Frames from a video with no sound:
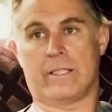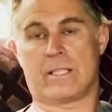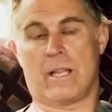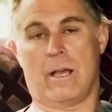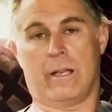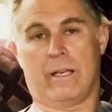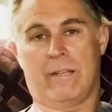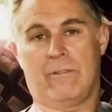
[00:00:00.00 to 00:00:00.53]
It's
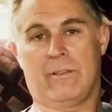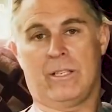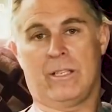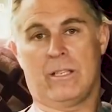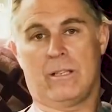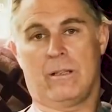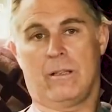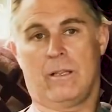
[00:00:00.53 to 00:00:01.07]
not even,
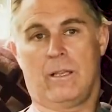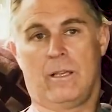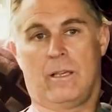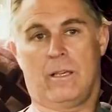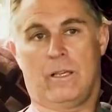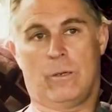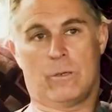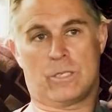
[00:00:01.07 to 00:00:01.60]

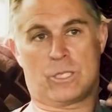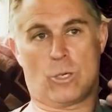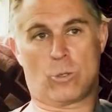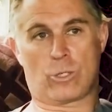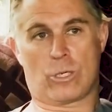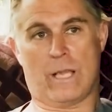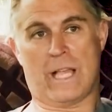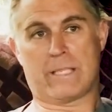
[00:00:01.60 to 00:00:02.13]
the
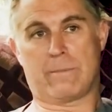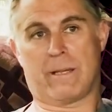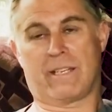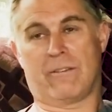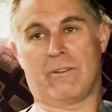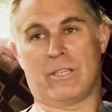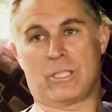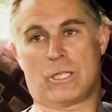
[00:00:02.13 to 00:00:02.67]
social
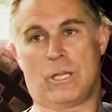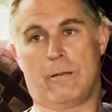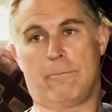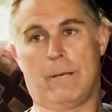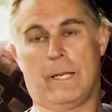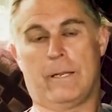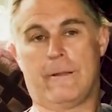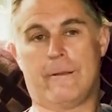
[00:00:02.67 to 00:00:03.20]
aspect of it is good,
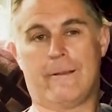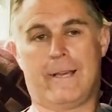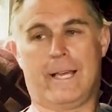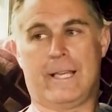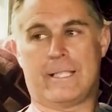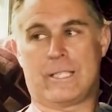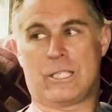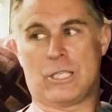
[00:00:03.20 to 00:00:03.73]
but
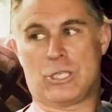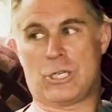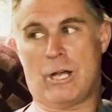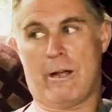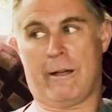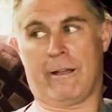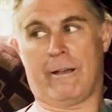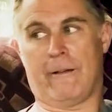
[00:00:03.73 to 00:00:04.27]
it's the
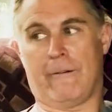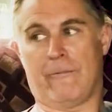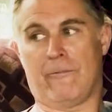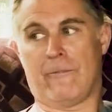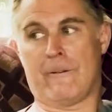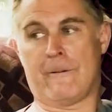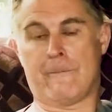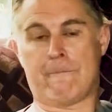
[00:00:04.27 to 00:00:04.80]
sharing of
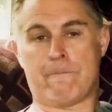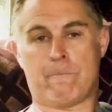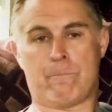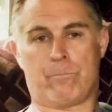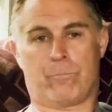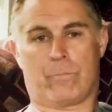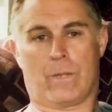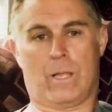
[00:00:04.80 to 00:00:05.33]

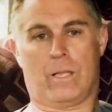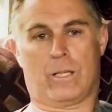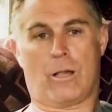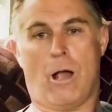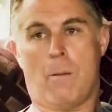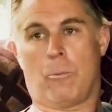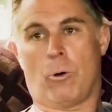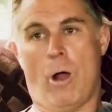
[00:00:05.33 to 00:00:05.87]
the
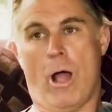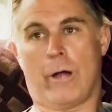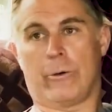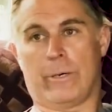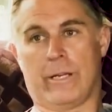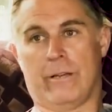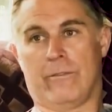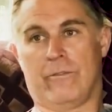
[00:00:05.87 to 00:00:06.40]

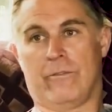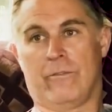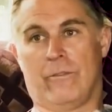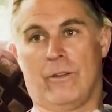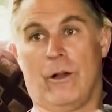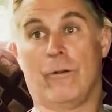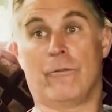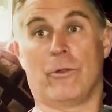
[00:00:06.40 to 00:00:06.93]
camaraderie
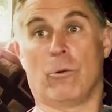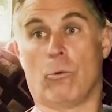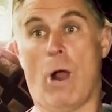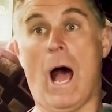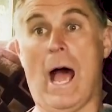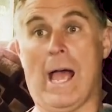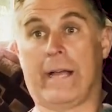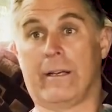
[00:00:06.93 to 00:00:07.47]
of the
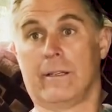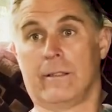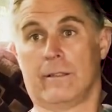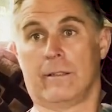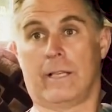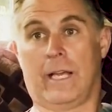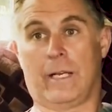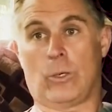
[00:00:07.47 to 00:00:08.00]
ride
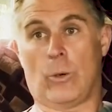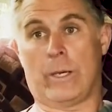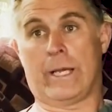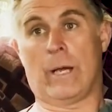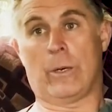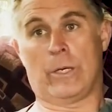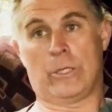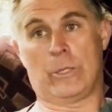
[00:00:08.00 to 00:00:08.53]
and going
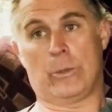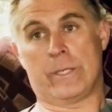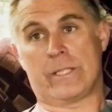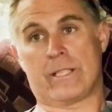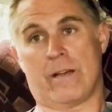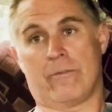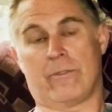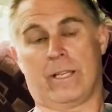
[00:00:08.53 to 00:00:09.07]
out and doing stuff.